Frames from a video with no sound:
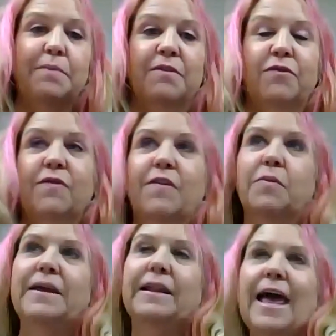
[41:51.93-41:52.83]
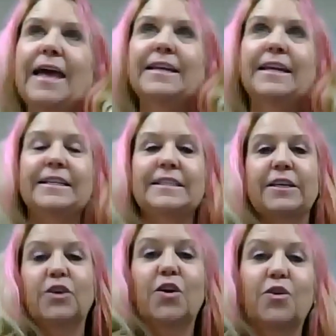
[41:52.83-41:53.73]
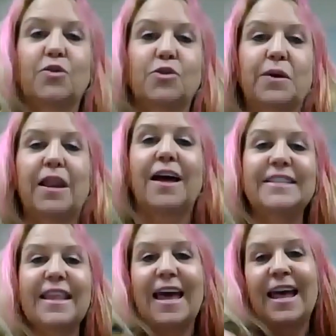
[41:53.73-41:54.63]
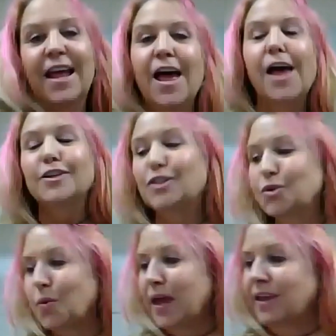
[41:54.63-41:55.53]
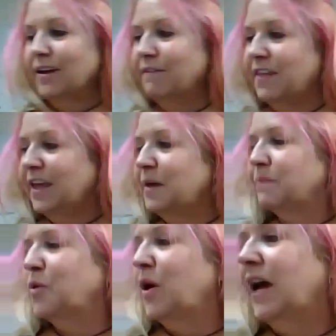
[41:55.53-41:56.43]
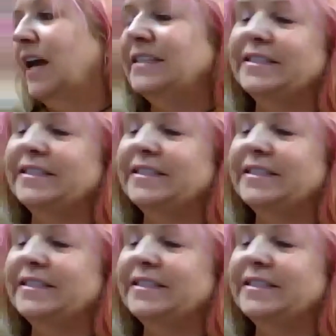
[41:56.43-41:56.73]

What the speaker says: If you've ever been Latin dancing, you know you're doing lots of that swaying of the hip, you guys.